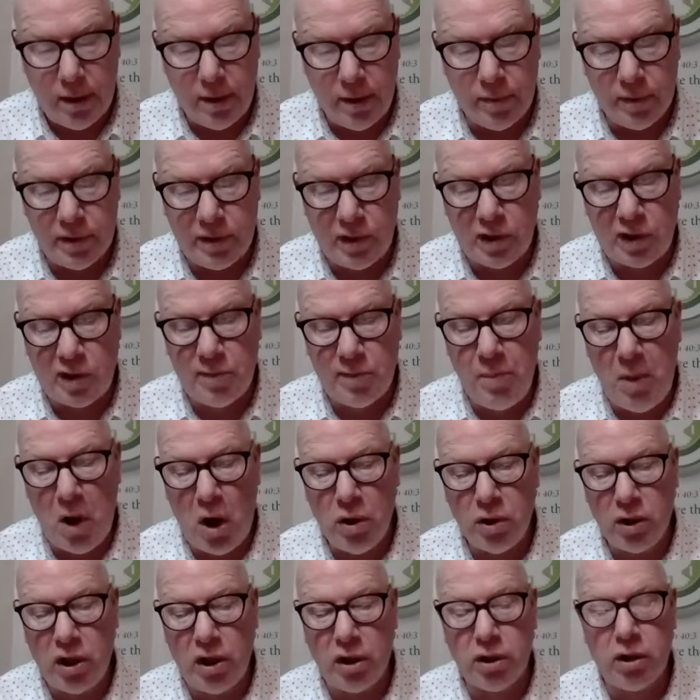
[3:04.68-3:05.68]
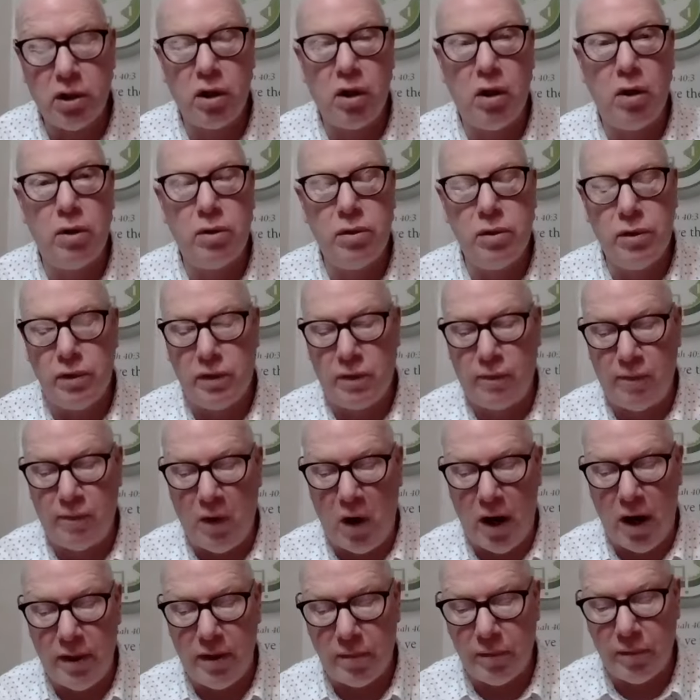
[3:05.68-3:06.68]
There was a small girl whose
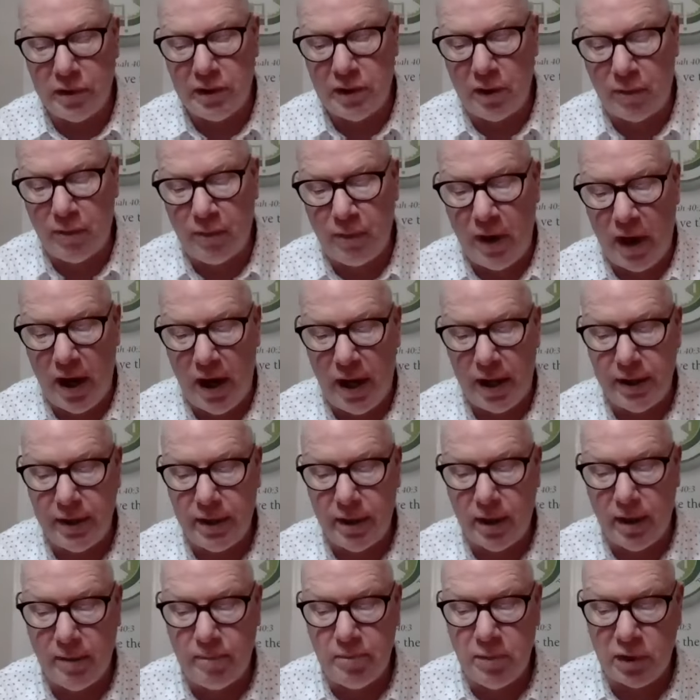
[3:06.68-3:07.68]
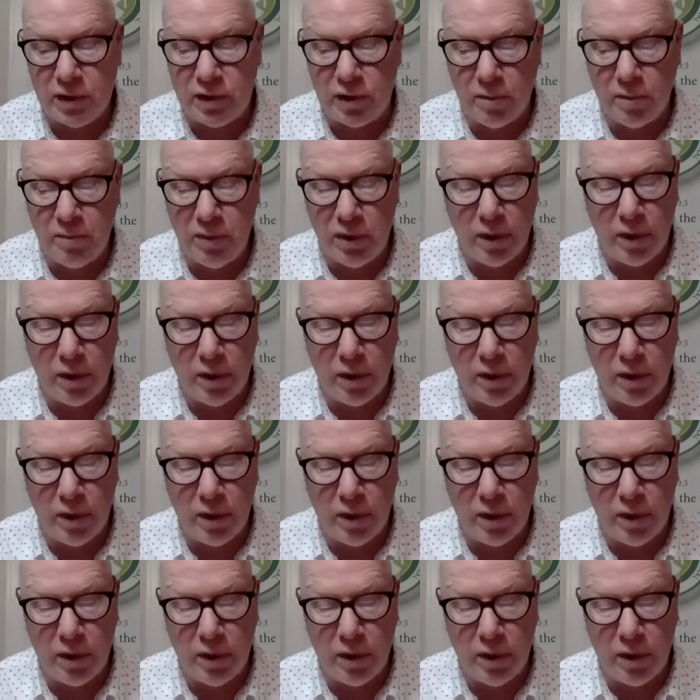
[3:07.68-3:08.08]
father was a friend of Mr.